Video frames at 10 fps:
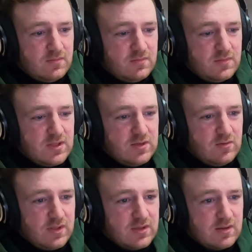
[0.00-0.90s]

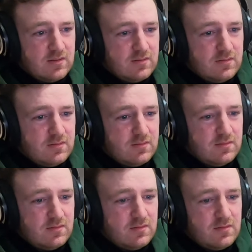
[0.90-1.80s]
the referee will
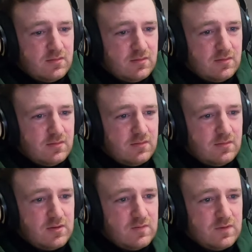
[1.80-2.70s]
decide that a
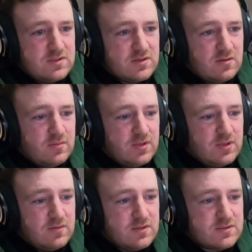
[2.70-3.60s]
scrum must be
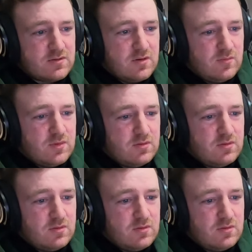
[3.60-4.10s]
formed.